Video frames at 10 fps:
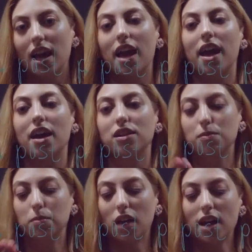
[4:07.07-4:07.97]

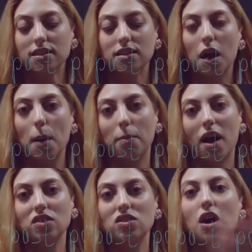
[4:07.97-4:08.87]
and plus
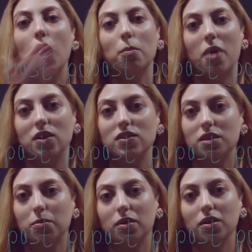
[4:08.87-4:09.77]
past
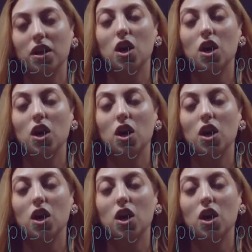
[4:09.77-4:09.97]
participle,